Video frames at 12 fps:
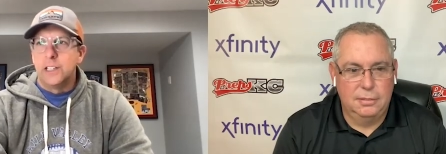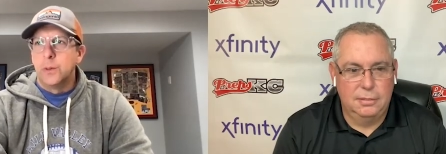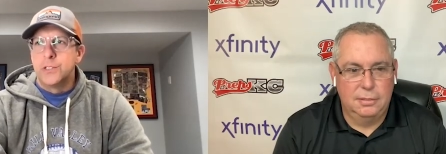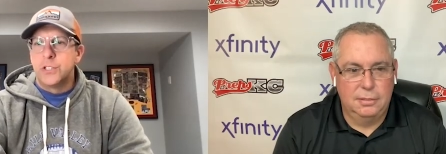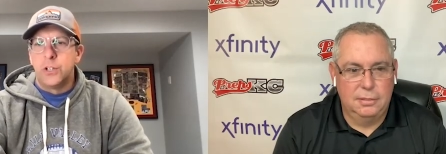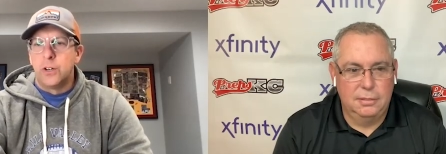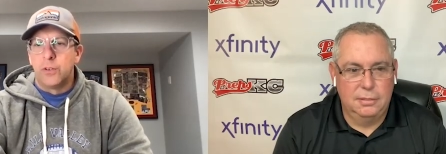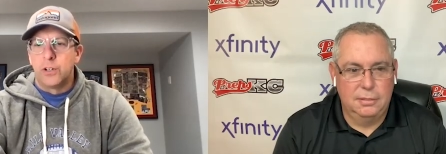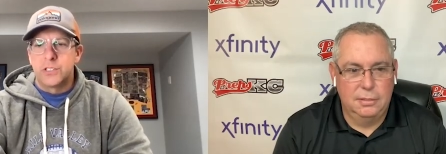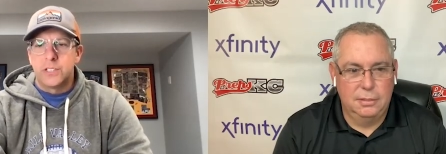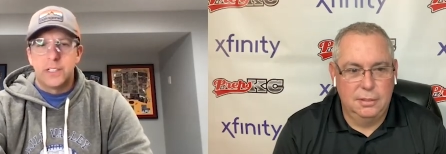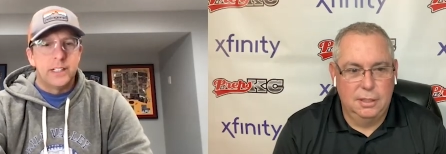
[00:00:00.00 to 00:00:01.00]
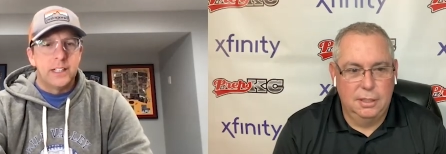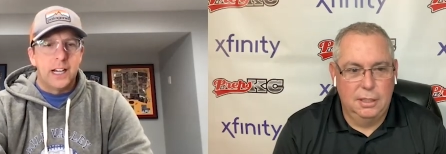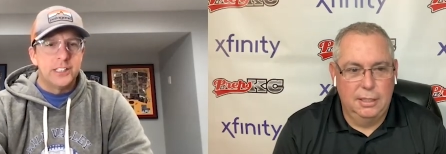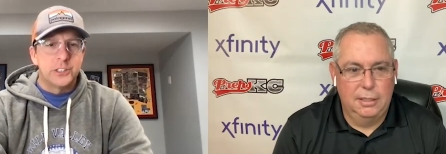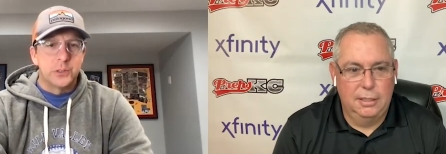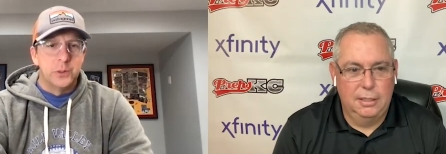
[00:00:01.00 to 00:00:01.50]
Speaker 1: Louis University
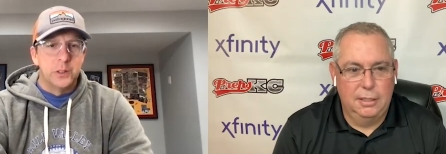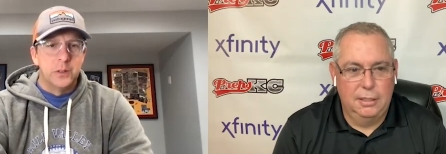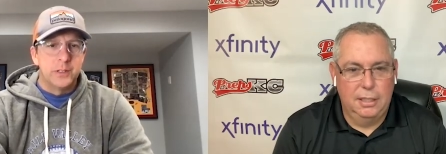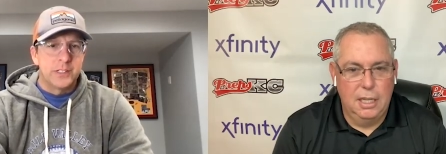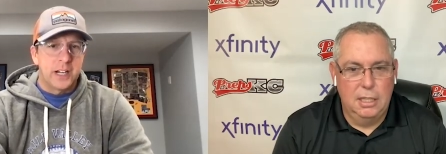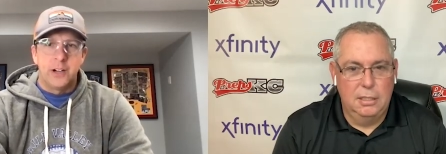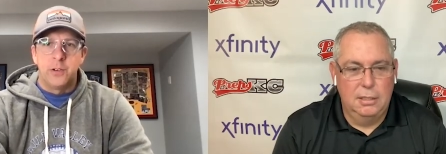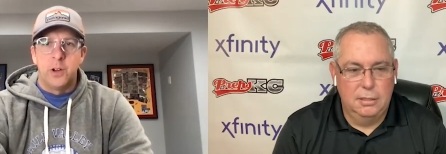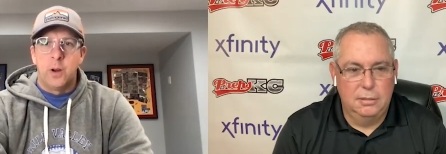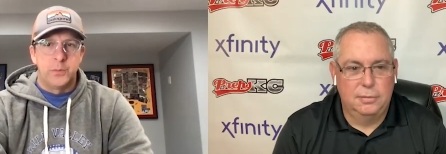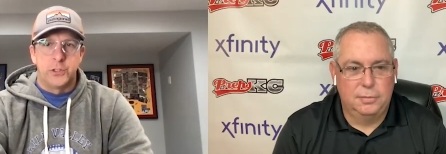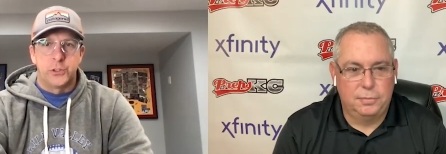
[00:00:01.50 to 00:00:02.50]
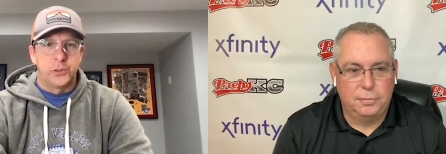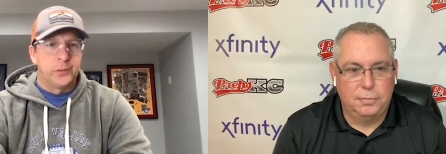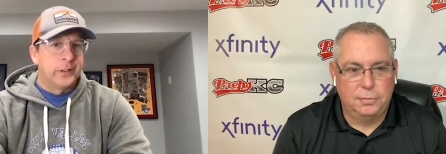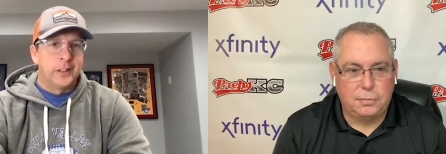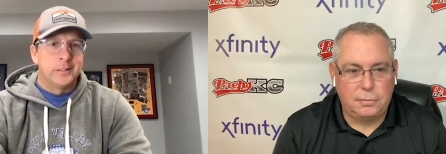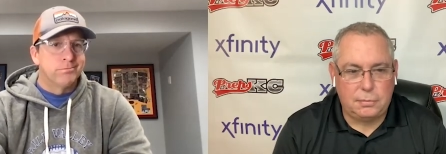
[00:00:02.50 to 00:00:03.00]
High School, which I don't know. I'm sure
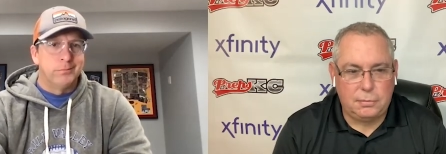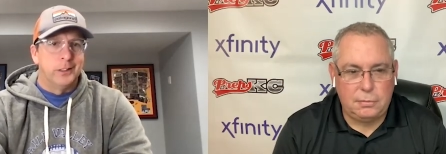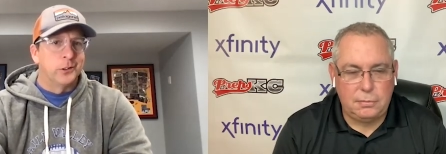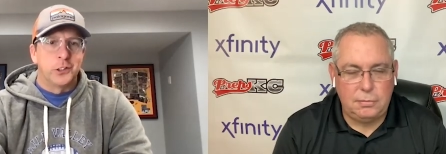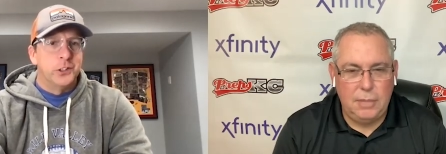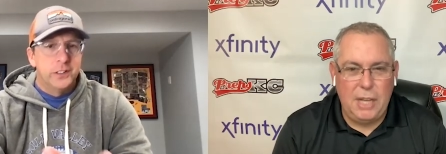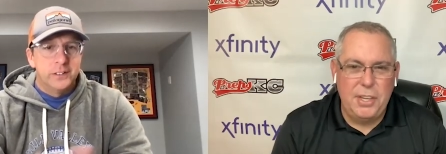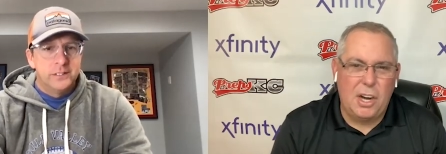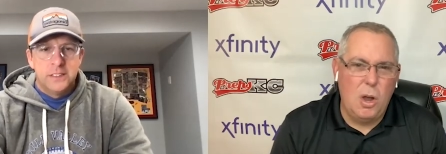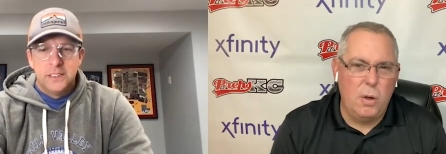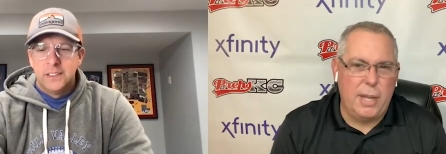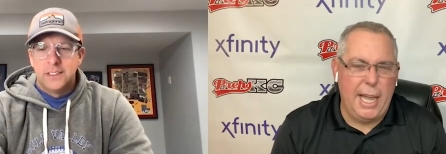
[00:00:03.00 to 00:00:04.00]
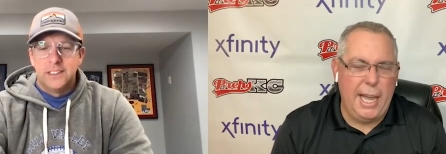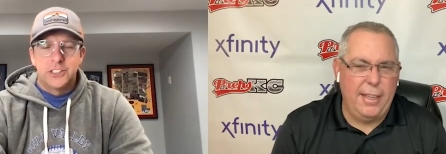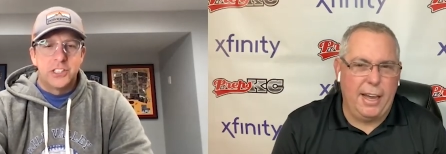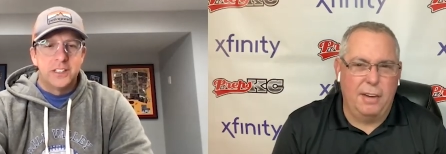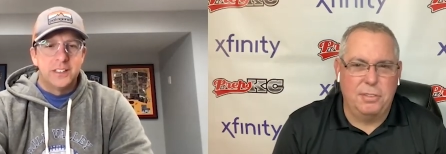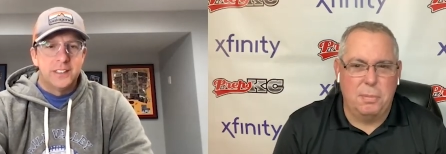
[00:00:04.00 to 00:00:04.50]
they're they're good.
Speaker 2: They're okay.
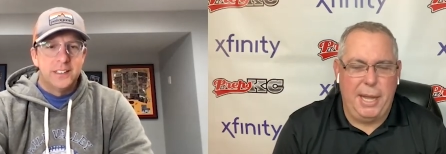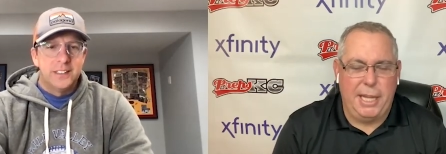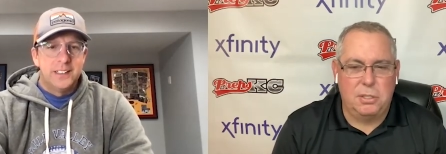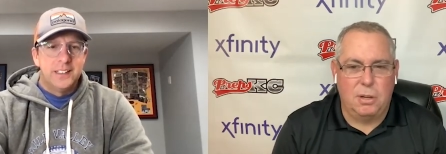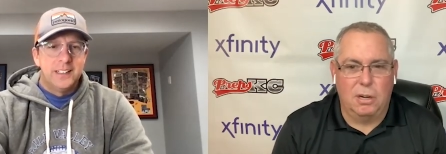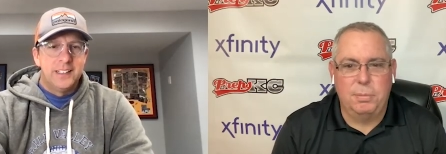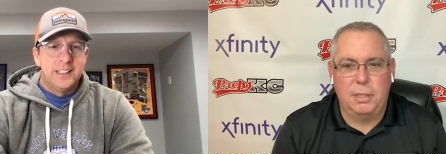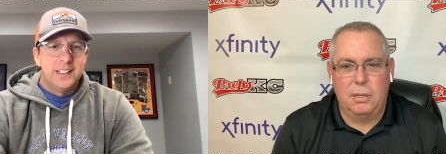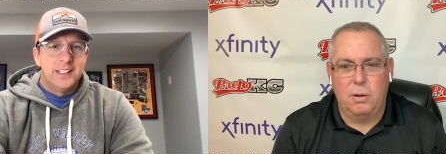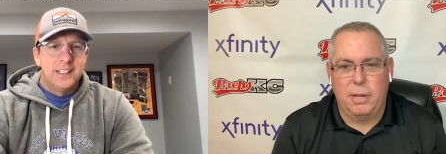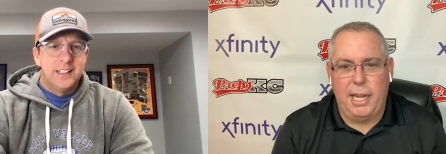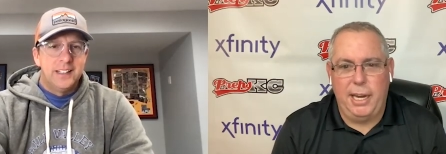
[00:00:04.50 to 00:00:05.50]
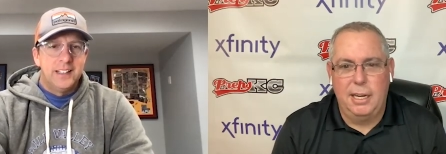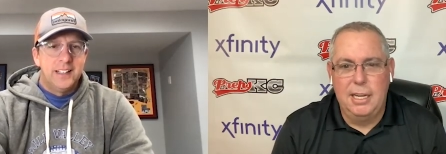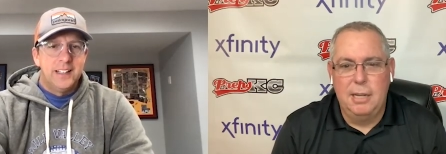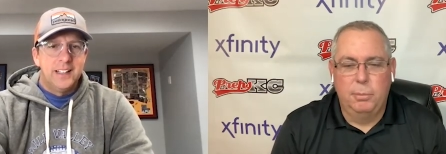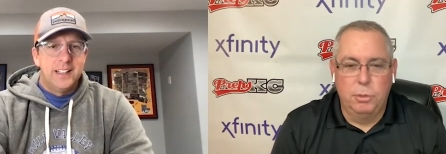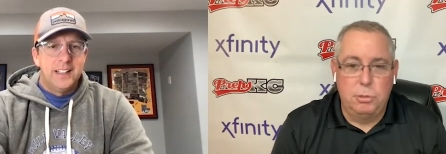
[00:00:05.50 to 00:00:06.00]
They got off to a bad start, but they're okay.
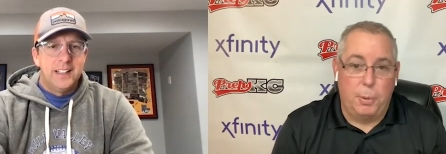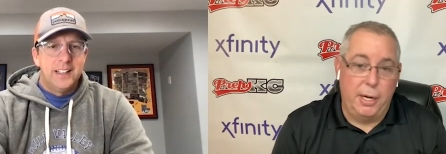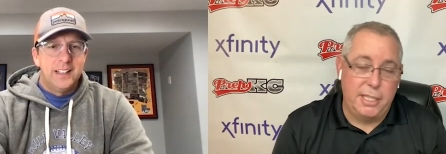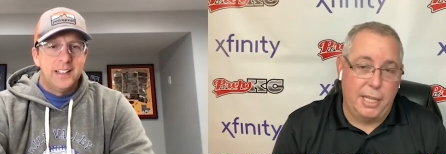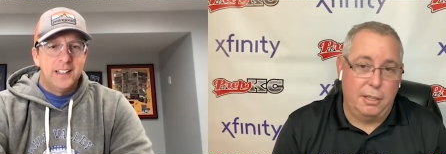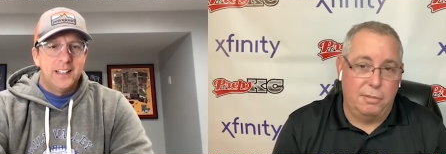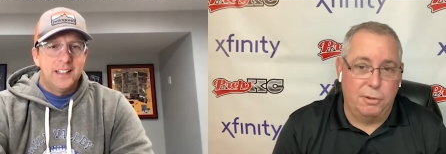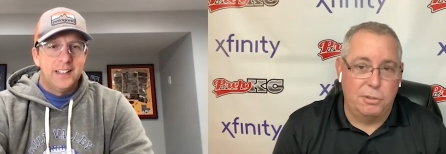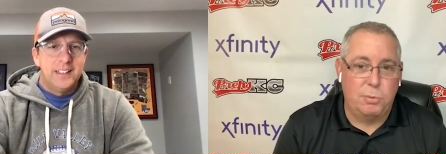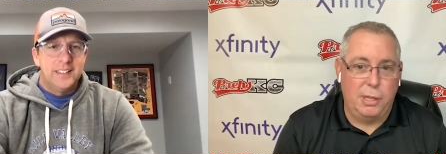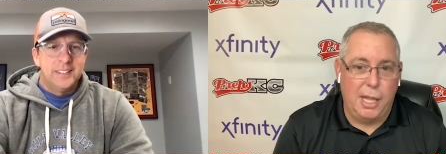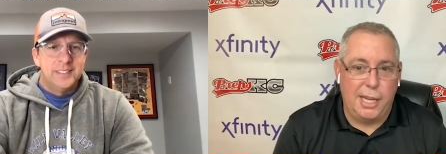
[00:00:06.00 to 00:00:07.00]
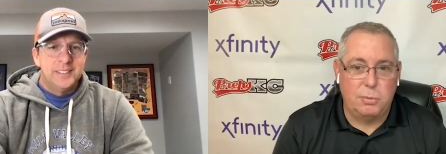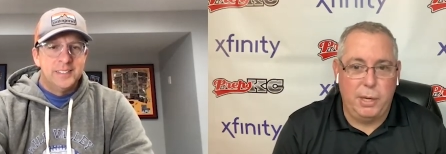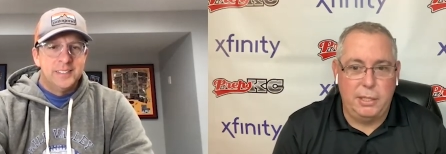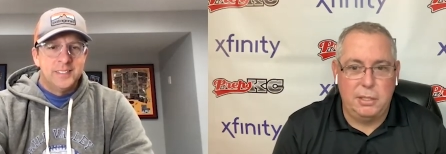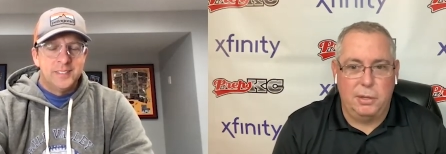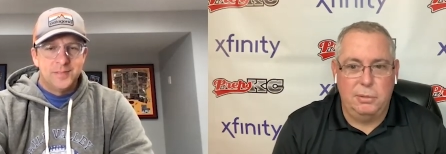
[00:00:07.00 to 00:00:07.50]
Blue Springs got their first win last
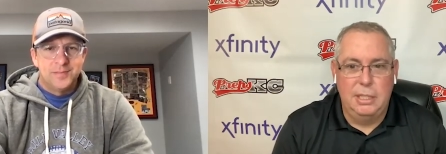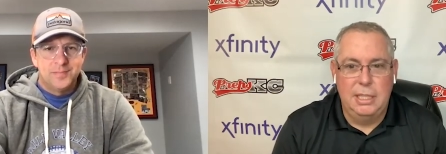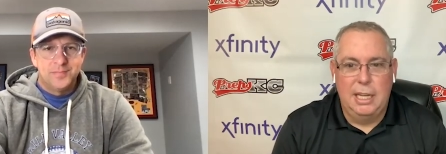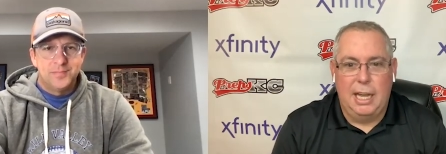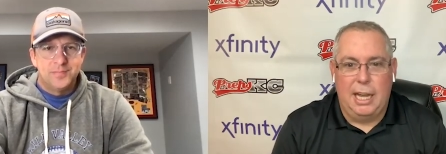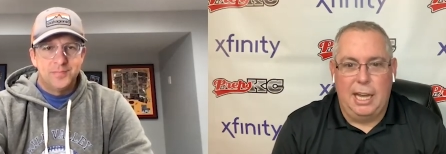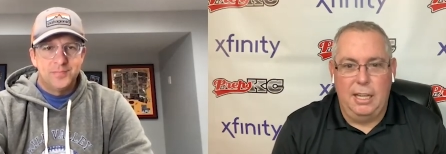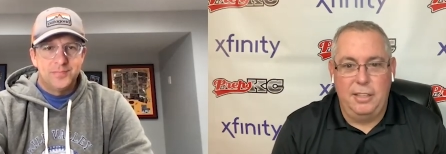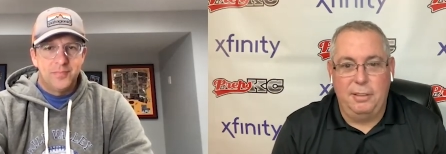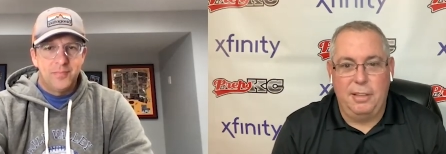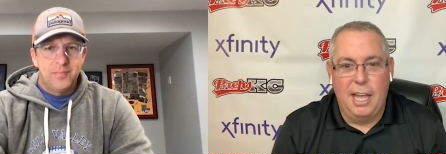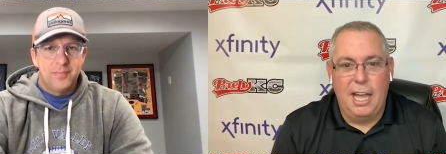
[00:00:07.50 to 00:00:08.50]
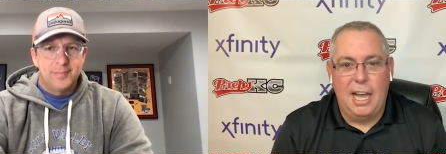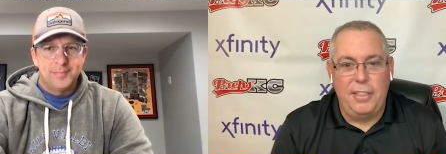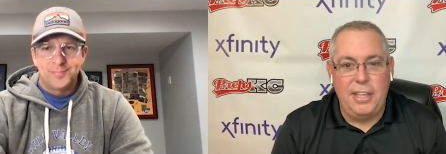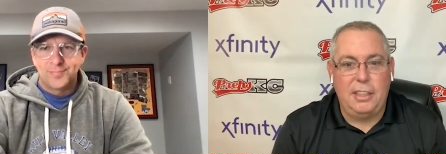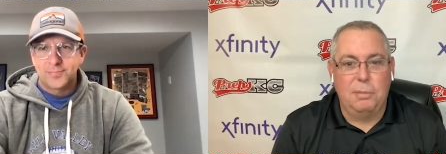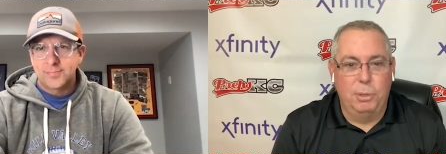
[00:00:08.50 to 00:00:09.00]
week, so I, I think
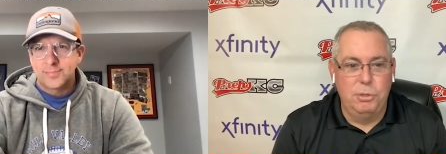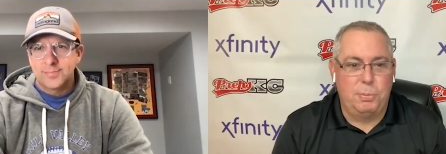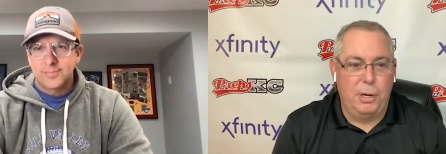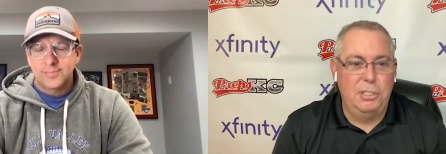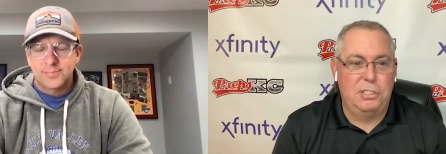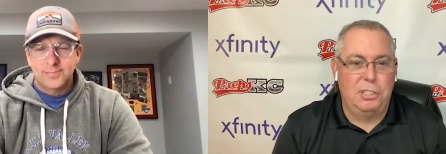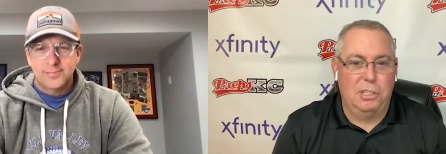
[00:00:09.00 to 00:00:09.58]
I think the Blue Springs